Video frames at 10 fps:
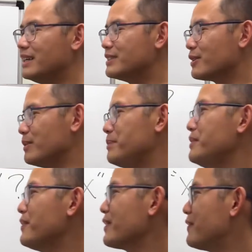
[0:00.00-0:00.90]
So maybe
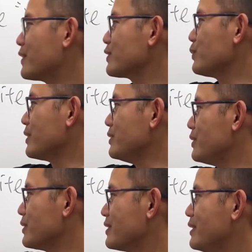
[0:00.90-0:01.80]
for the first one,
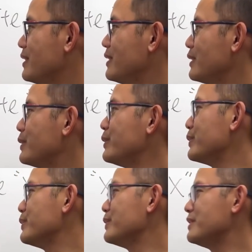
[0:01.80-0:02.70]
just
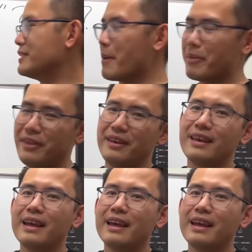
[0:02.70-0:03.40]
do the same thing.